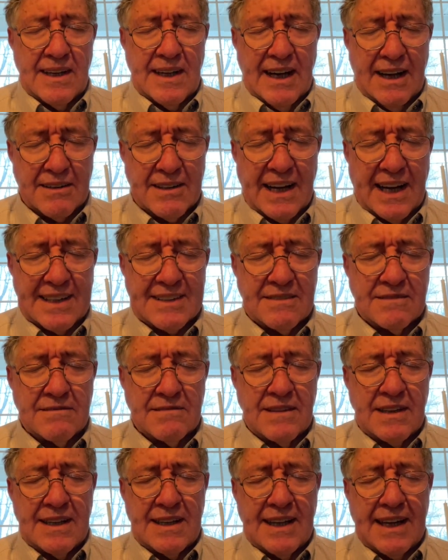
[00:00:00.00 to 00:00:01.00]
Our God
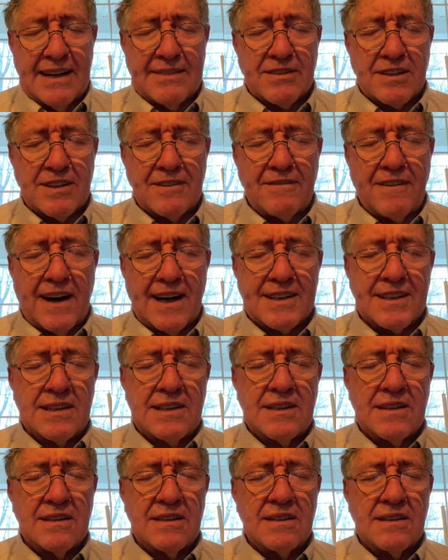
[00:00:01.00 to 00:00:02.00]
and Heavenly
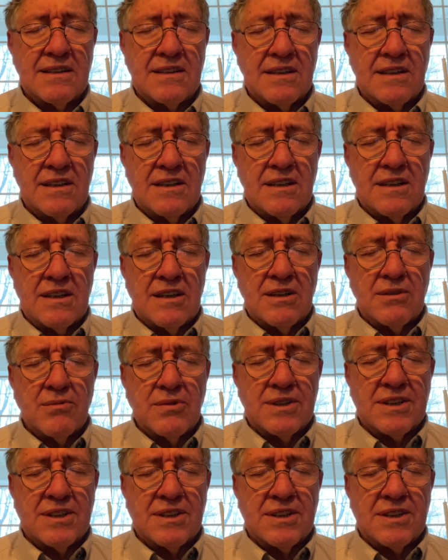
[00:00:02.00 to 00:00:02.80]
Father, we're